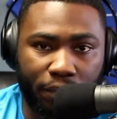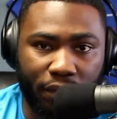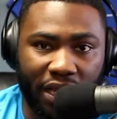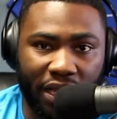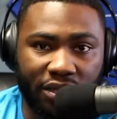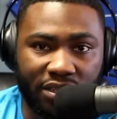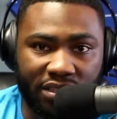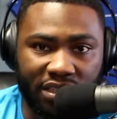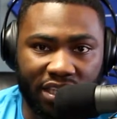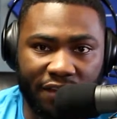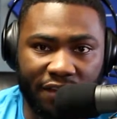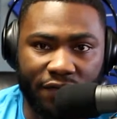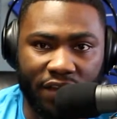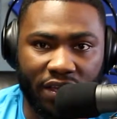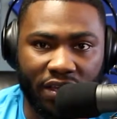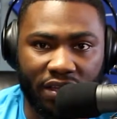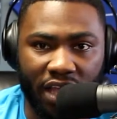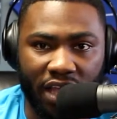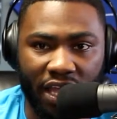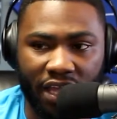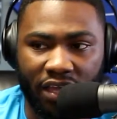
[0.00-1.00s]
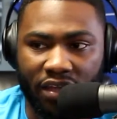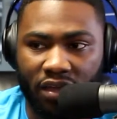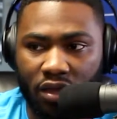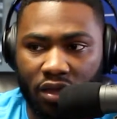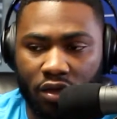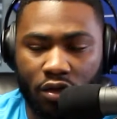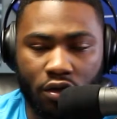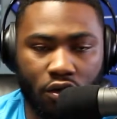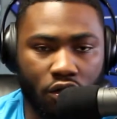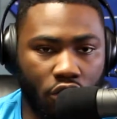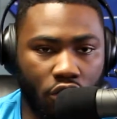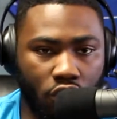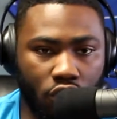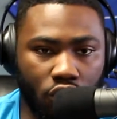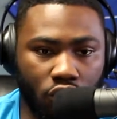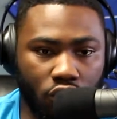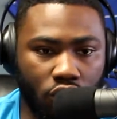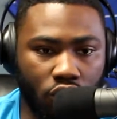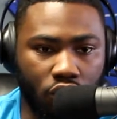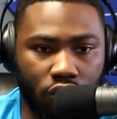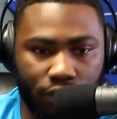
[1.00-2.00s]
players leaving. Like,
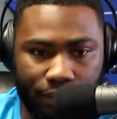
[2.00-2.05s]
who